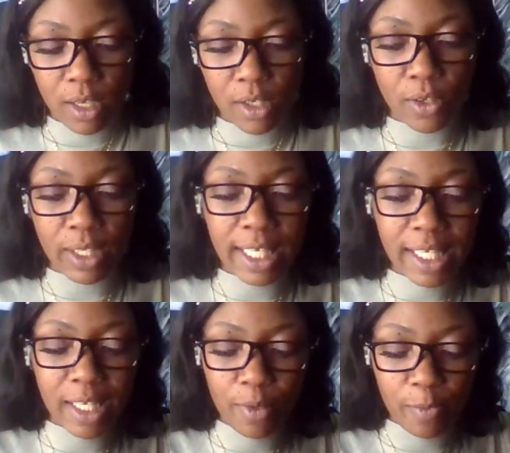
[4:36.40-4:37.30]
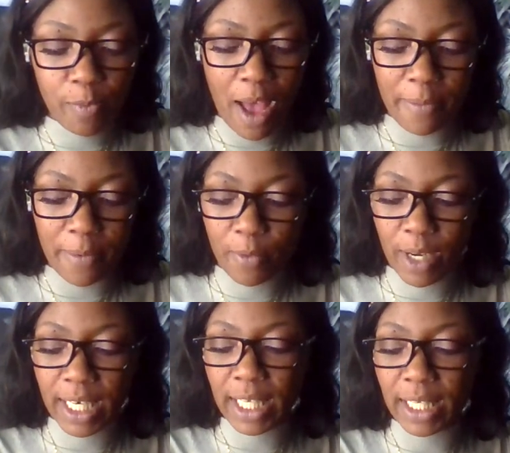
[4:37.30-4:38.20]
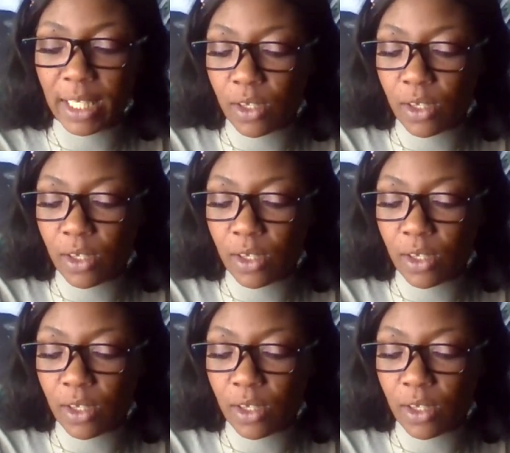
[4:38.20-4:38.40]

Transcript: So let's see what's popping. We're going to get these